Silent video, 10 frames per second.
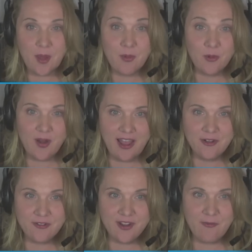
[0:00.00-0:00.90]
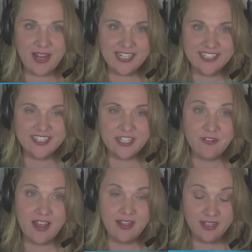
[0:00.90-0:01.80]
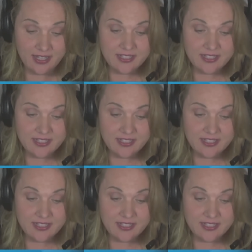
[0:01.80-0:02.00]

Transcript: couple rounds, right? Wait until you've got